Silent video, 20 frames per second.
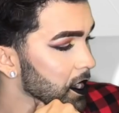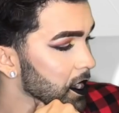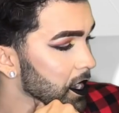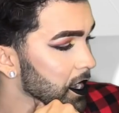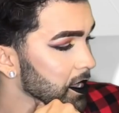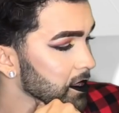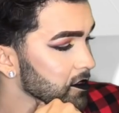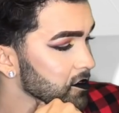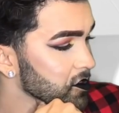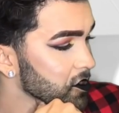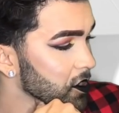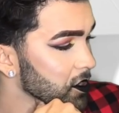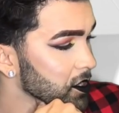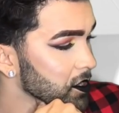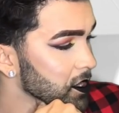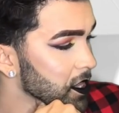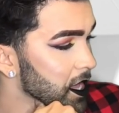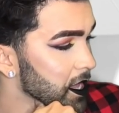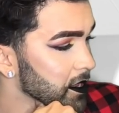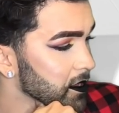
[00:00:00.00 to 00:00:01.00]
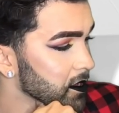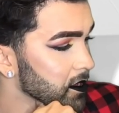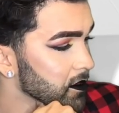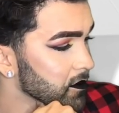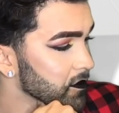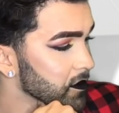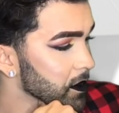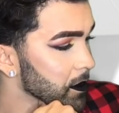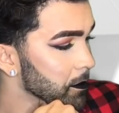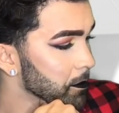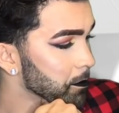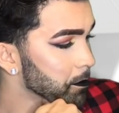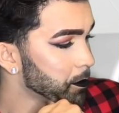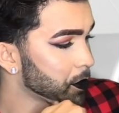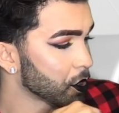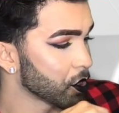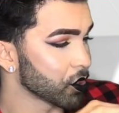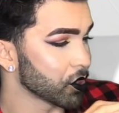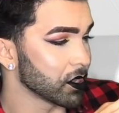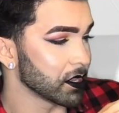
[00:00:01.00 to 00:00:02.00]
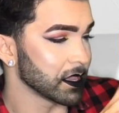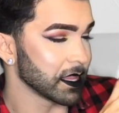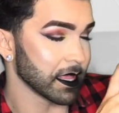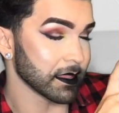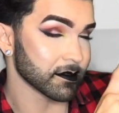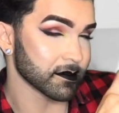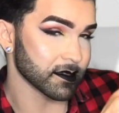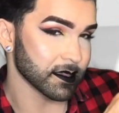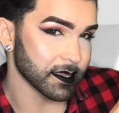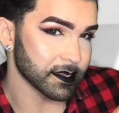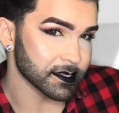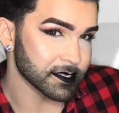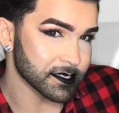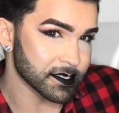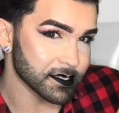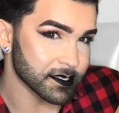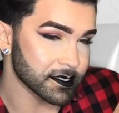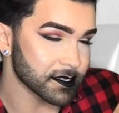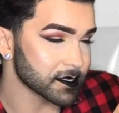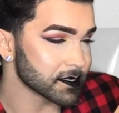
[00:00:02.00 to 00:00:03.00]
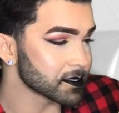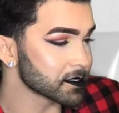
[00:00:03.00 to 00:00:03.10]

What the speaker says: I saw a lot of pearlescent